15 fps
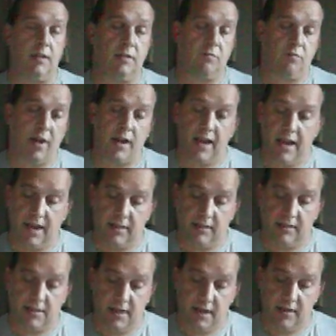right hand
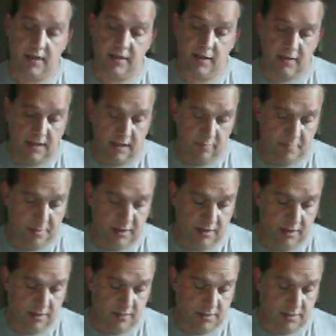technique that I've been
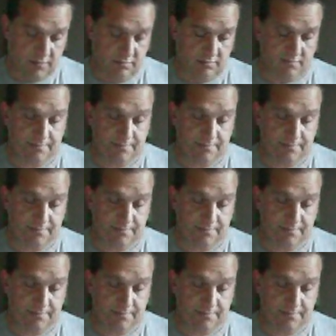using,